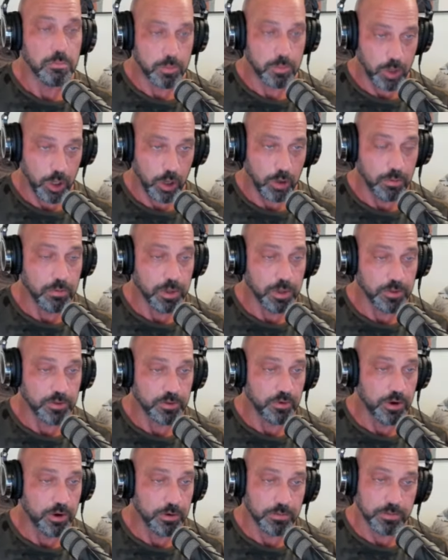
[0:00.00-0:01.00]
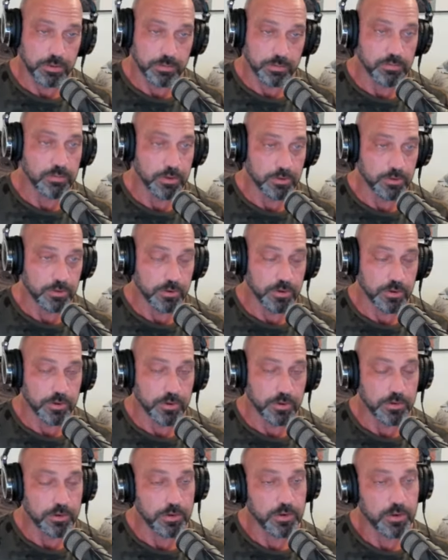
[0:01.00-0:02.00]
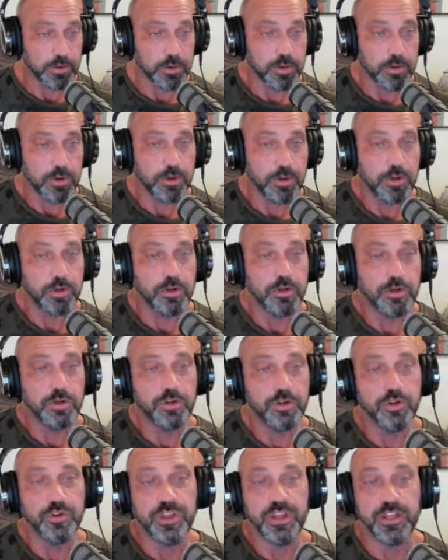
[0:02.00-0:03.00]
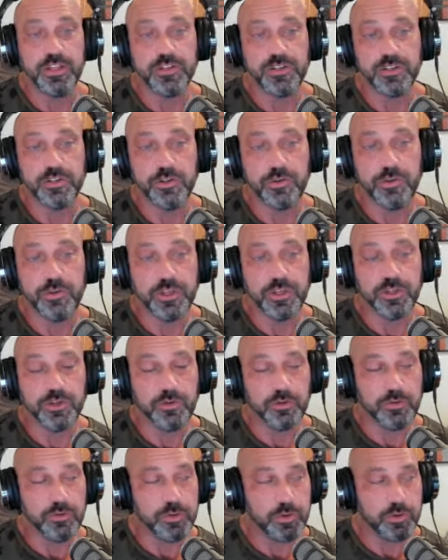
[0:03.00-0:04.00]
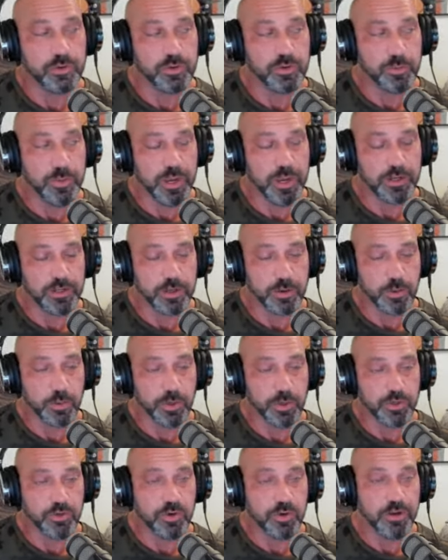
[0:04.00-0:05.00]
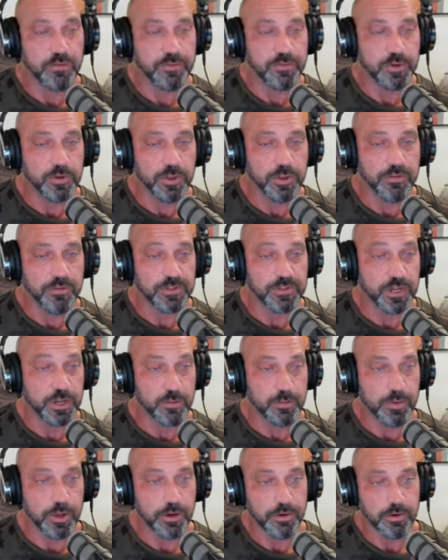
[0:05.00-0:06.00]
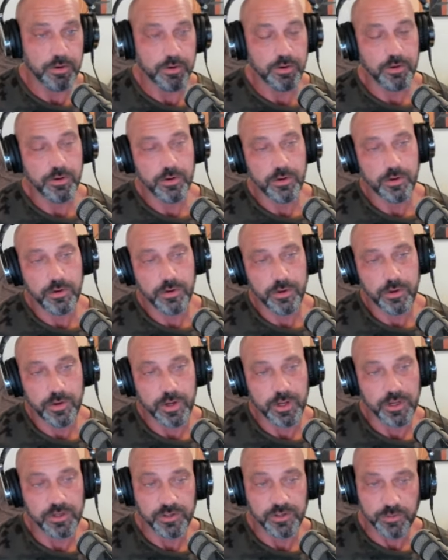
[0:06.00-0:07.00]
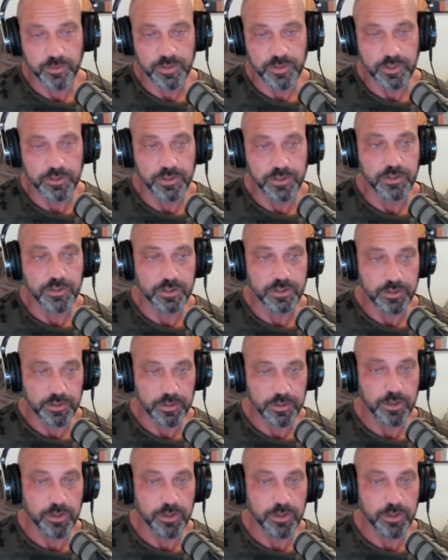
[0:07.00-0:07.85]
No, that's great. That's great. Do you think due to magic and witchcraft, your life has gotten better in some senses? You